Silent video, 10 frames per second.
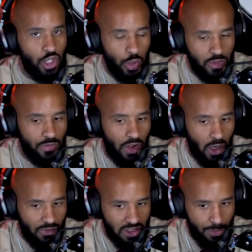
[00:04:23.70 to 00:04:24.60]
used to
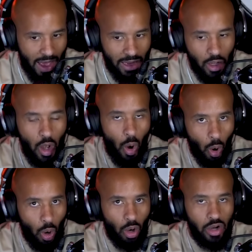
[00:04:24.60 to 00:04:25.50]
fighting off his back,
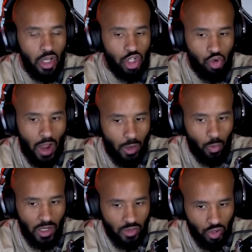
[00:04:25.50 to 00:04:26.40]
or try to
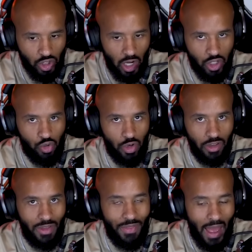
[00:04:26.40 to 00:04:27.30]
wrestle Sean
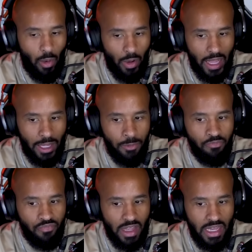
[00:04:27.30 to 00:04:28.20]
Strickland. That way,
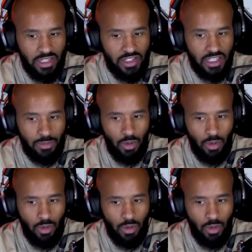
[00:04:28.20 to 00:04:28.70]
it just gets.